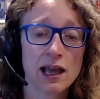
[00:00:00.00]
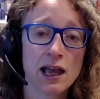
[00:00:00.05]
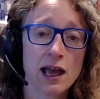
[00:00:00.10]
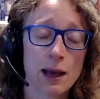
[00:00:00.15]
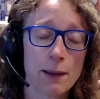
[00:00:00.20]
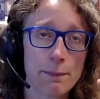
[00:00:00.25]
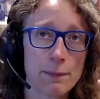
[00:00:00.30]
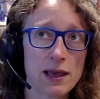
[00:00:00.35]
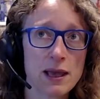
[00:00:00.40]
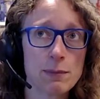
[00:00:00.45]

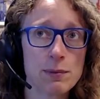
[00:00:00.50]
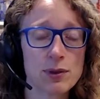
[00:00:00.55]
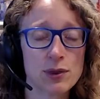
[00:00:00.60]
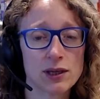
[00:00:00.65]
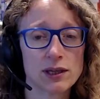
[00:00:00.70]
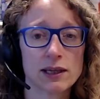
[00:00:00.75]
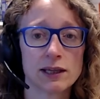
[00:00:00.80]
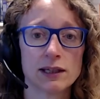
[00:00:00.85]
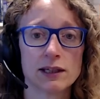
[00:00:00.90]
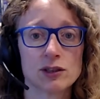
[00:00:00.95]
and maybe
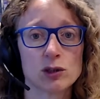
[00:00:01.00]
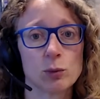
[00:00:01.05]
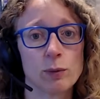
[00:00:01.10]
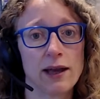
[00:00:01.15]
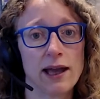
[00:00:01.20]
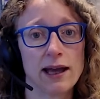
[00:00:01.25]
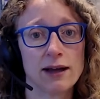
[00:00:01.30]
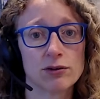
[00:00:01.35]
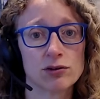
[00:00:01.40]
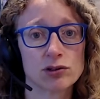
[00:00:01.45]
think a little bit
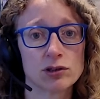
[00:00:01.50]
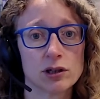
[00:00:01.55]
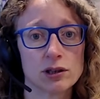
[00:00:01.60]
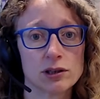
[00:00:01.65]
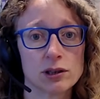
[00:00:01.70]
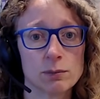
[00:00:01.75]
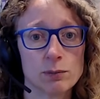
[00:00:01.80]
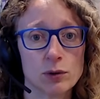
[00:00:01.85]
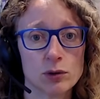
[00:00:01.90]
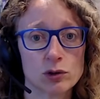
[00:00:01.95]
outside
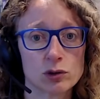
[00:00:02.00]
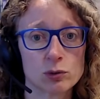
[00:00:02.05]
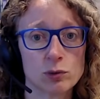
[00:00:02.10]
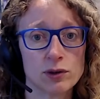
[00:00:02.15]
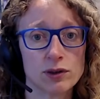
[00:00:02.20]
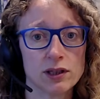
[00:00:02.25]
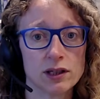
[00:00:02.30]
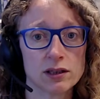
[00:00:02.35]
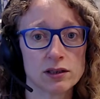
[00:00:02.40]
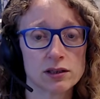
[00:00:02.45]
the box with
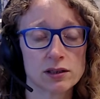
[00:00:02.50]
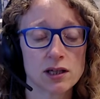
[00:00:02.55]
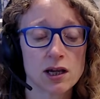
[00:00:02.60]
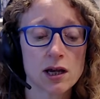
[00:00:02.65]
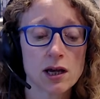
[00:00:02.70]
this.